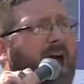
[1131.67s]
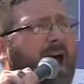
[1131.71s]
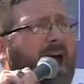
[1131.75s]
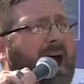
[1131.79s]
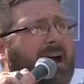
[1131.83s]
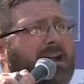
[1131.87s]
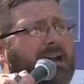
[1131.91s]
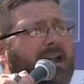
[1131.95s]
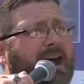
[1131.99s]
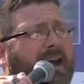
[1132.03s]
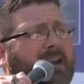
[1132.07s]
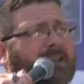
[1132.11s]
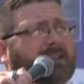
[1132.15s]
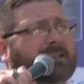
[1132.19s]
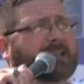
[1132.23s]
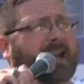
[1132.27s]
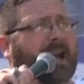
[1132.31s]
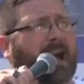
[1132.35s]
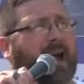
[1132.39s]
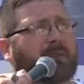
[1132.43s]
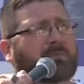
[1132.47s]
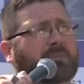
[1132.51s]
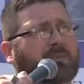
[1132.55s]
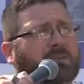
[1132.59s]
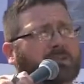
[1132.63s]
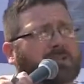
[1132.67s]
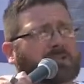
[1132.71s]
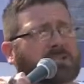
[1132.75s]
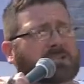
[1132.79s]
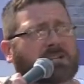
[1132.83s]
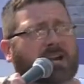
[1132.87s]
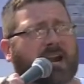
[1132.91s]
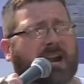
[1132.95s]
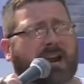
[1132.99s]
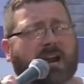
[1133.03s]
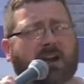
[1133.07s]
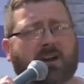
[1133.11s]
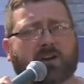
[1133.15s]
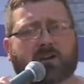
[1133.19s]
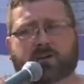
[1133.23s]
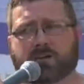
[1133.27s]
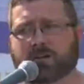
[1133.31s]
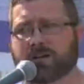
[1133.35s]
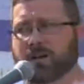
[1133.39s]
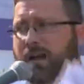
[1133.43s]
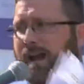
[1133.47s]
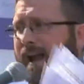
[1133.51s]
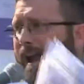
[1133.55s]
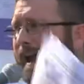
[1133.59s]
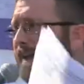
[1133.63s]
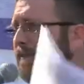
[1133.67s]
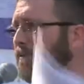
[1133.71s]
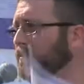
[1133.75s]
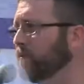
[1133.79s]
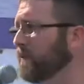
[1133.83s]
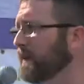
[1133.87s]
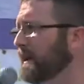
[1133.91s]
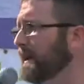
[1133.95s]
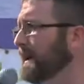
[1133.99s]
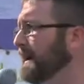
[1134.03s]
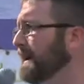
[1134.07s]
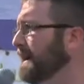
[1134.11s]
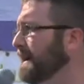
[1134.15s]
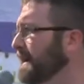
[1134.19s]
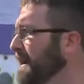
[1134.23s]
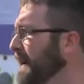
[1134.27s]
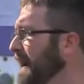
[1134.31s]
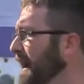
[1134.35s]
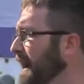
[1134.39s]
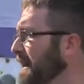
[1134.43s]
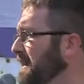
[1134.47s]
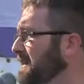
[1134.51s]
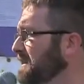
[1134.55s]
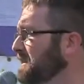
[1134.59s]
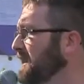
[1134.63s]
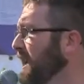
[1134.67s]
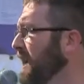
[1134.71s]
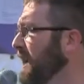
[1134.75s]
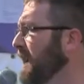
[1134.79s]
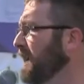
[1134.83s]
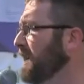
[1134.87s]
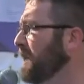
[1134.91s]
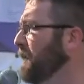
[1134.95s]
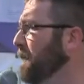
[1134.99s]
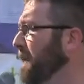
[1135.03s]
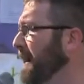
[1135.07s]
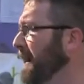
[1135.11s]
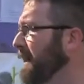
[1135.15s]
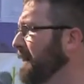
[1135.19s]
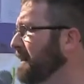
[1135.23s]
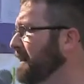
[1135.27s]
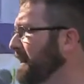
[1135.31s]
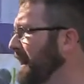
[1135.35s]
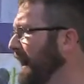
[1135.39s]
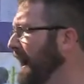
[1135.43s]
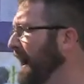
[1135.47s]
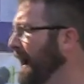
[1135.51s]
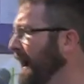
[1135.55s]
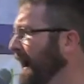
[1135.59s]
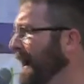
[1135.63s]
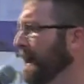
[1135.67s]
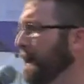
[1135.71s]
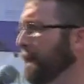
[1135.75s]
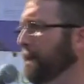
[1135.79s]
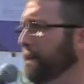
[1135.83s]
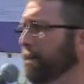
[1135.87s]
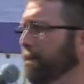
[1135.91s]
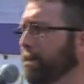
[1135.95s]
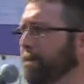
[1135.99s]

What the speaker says: I got a time to share and read and talk about God.